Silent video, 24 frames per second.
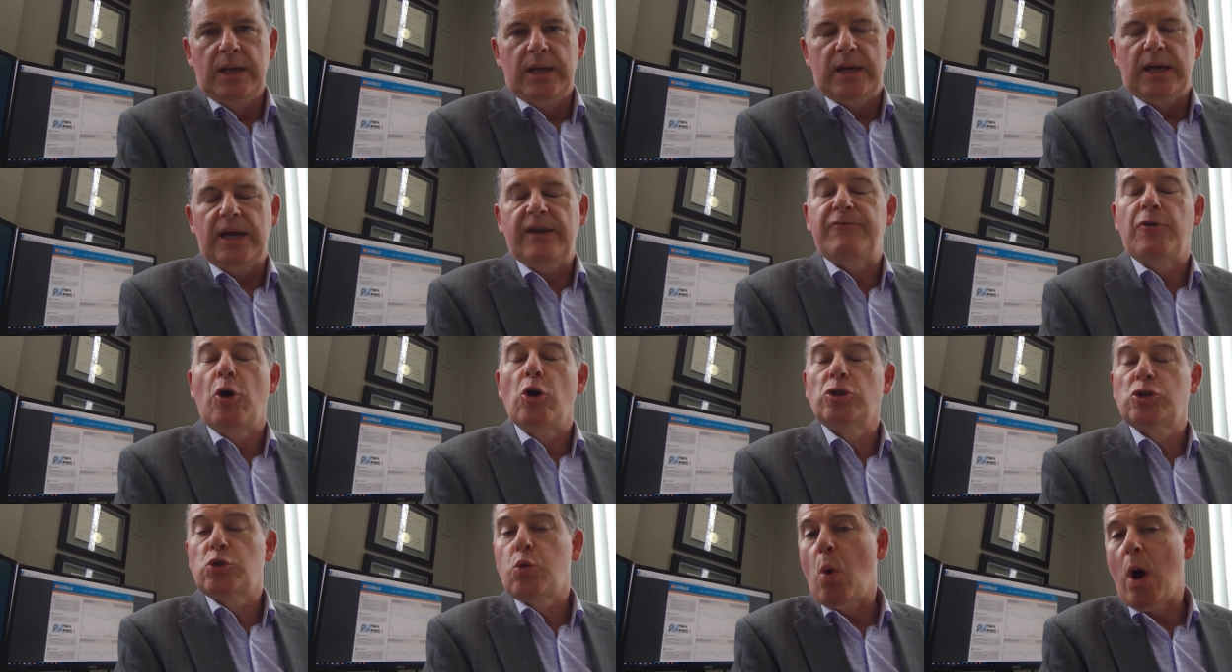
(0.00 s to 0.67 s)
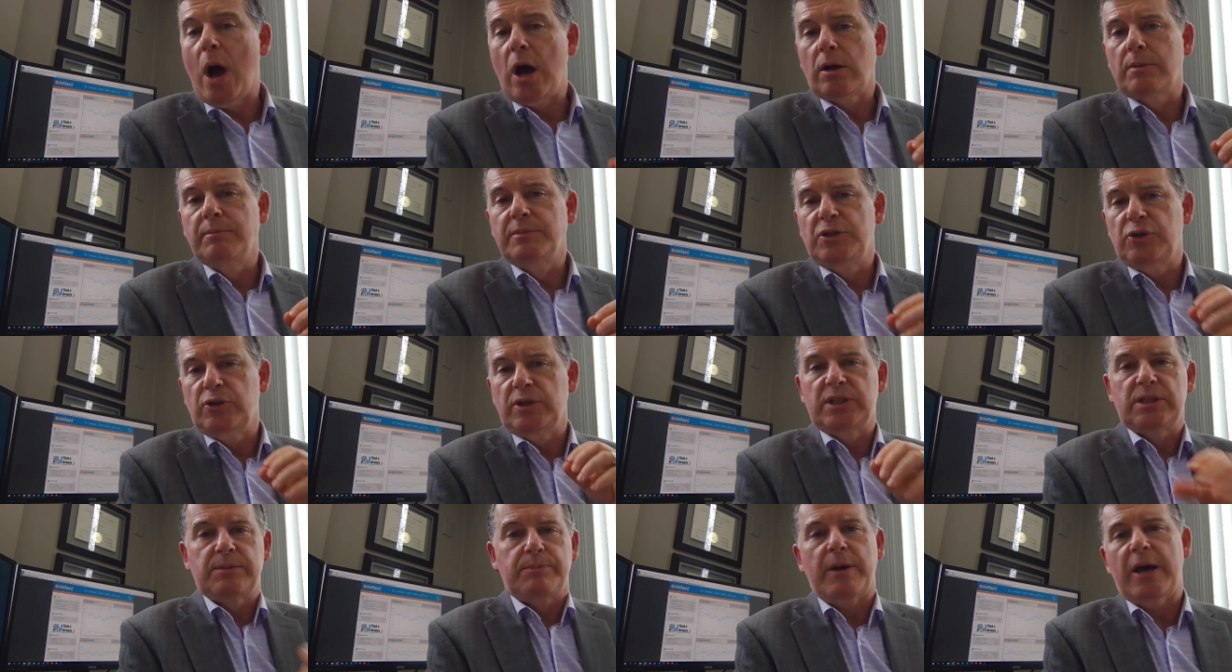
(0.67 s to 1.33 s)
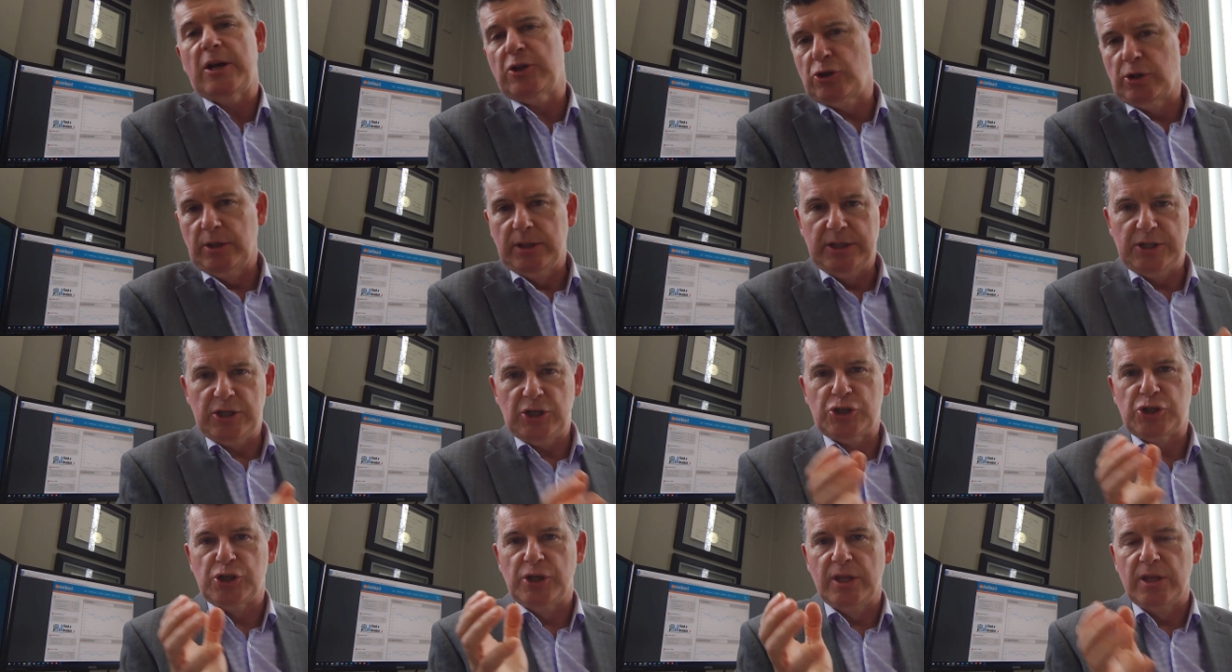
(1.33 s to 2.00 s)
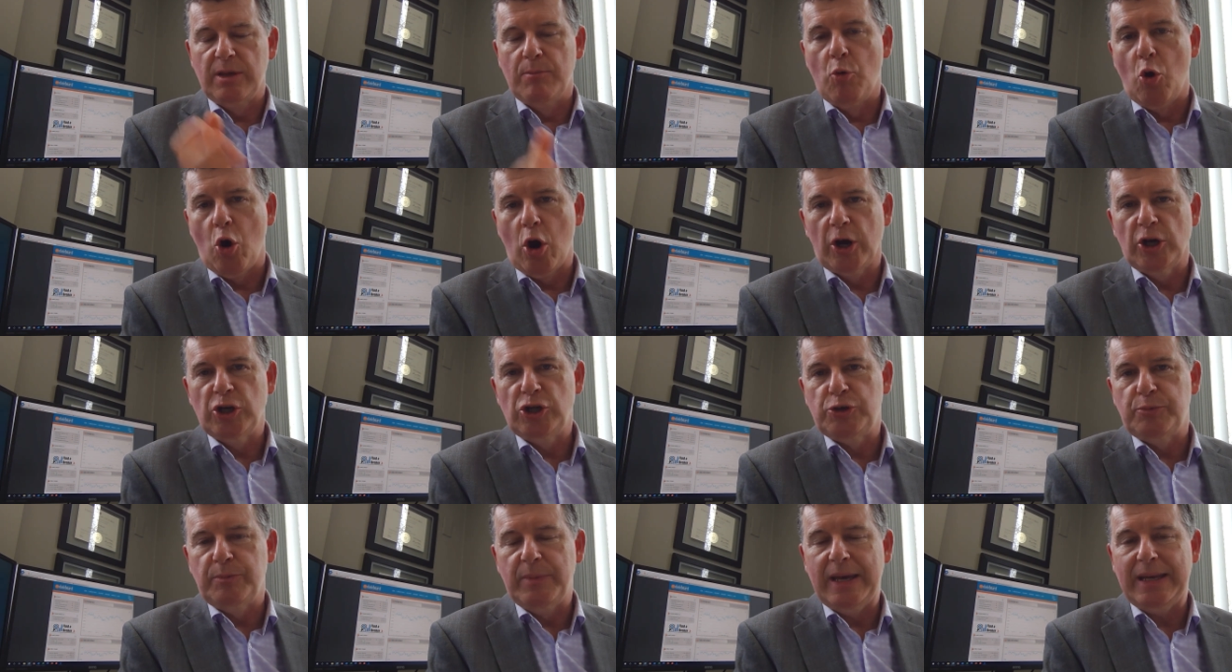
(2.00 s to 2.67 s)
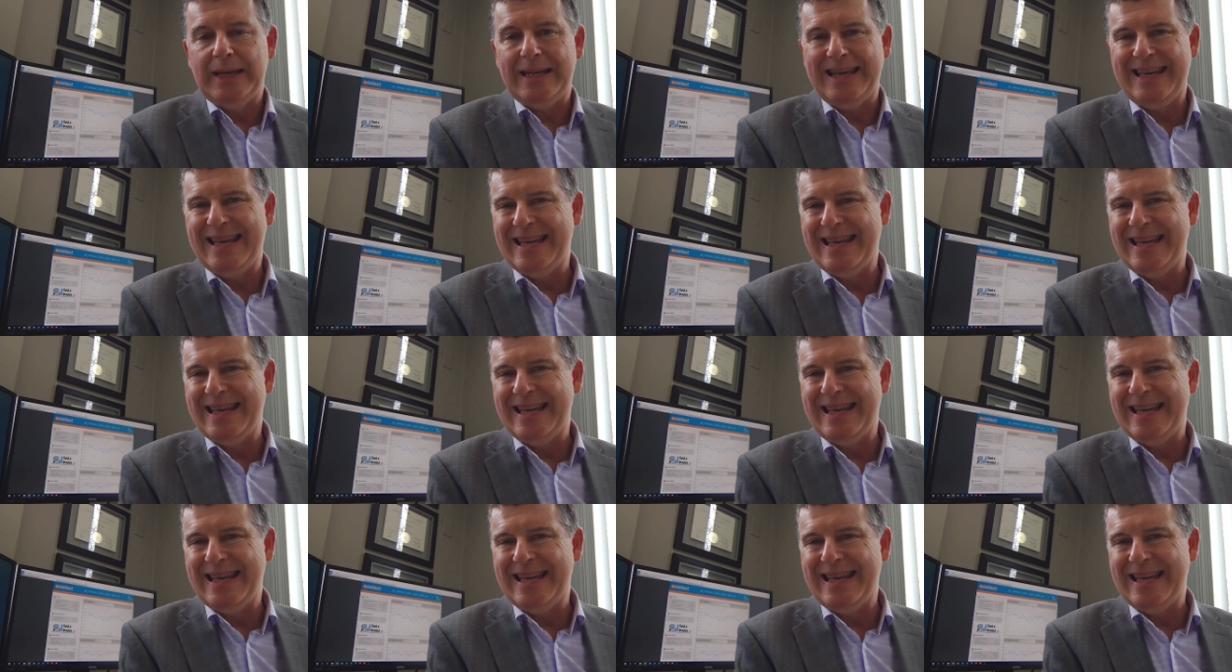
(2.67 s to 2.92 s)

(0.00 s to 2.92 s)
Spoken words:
Hey, folks, welcome to a special edition of the Mortgage Minute.